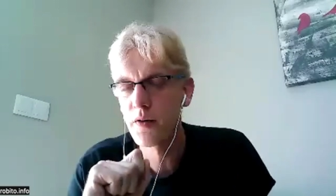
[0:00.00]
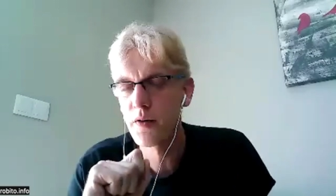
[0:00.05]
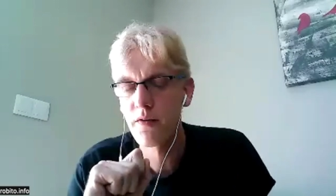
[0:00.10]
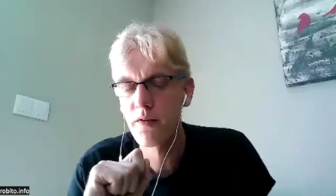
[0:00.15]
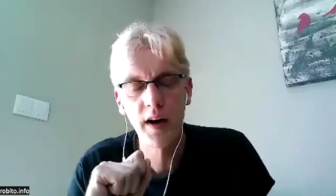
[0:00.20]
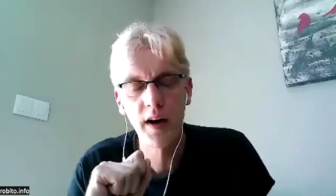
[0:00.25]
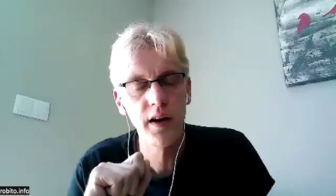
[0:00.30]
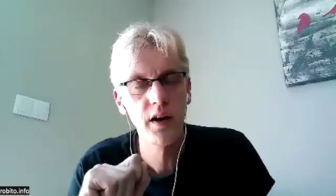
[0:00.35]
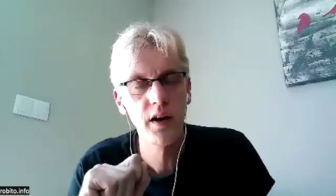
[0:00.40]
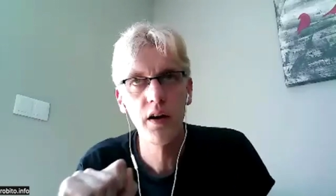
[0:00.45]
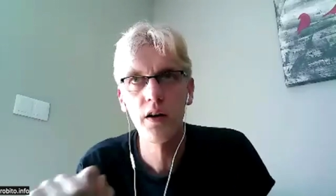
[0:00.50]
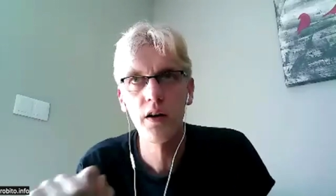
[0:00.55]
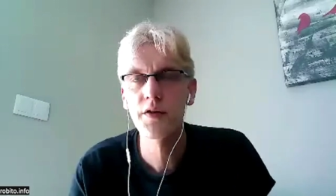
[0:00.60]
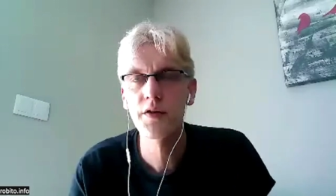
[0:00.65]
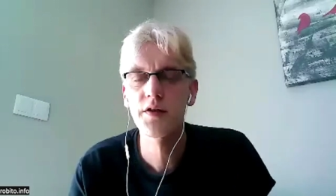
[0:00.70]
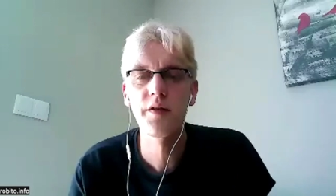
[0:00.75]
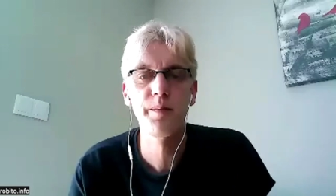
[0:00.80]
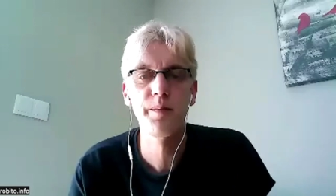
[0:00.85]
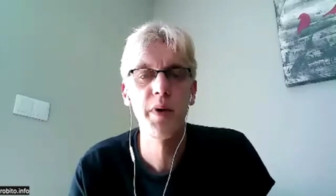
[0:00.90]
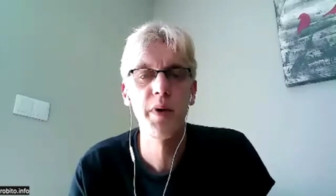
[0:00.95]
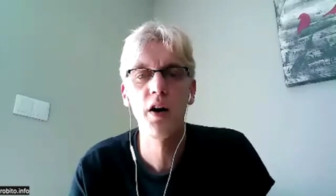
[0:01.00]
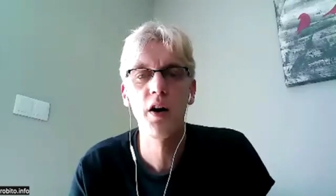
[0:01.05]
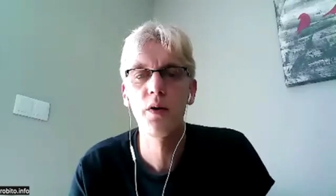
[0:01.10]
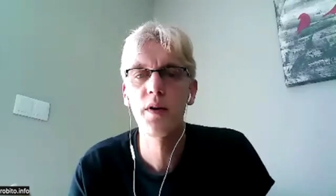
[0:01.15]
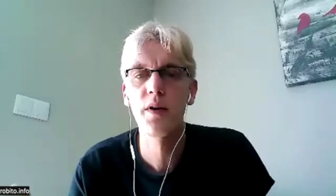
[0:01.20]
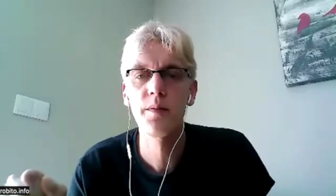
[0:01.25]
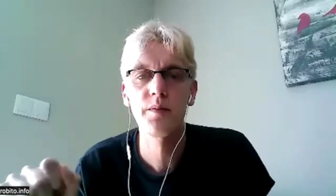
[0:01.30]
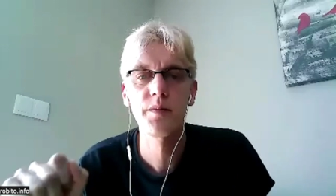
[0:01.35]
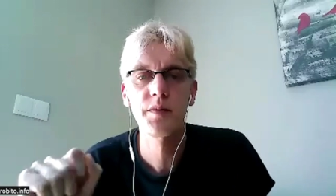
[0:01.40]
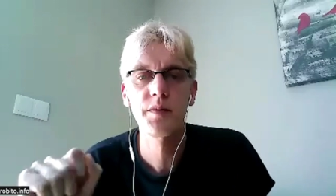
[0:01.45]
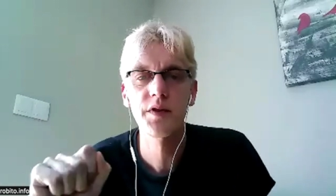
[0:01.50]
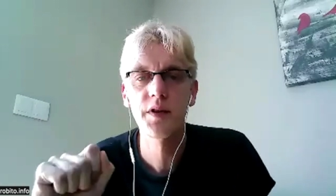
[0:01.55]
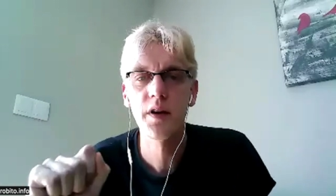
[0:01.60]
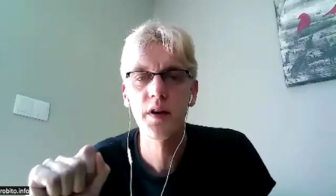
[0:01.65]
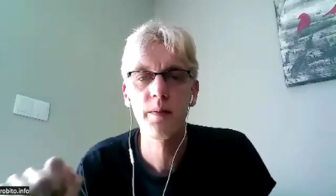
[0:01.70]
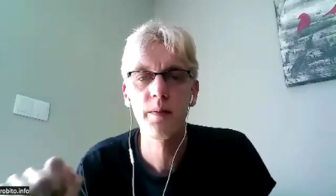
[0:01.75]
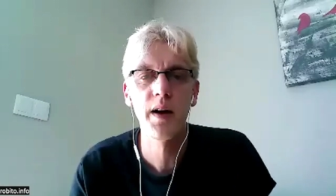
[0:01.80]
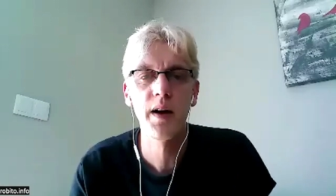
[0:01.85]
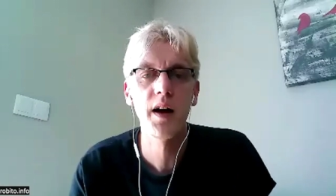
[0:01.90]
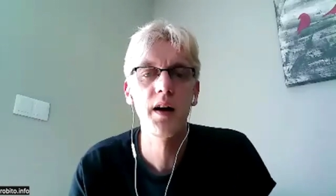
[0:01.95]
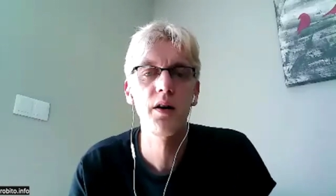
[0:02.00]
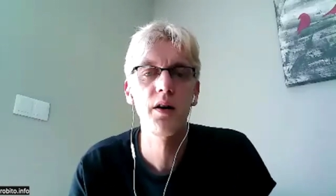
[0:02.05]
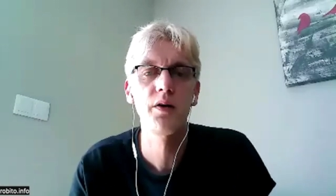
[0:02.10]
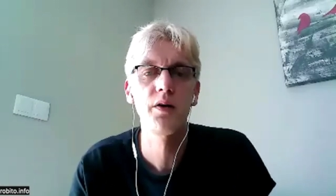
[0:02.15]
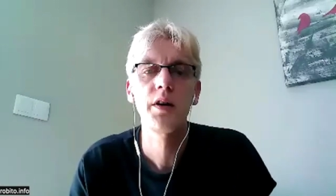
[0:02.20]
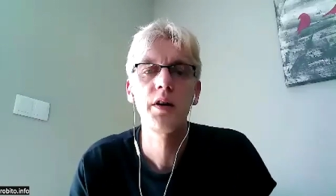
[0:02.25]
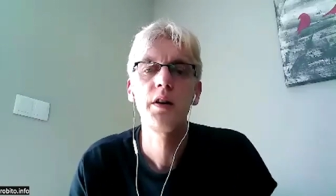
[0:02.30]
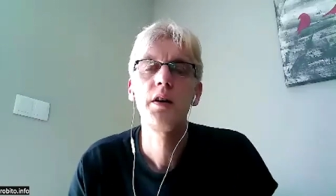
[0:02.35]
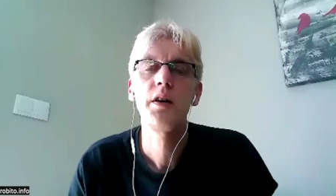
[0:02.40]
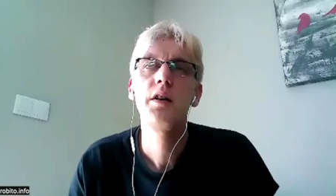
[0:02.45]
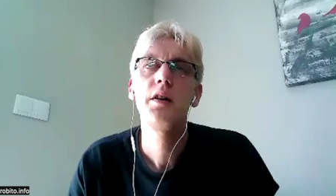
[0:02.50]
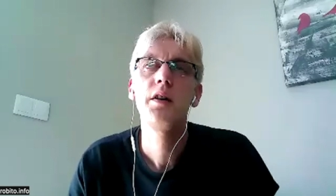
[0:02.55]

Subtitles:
write lots of poems about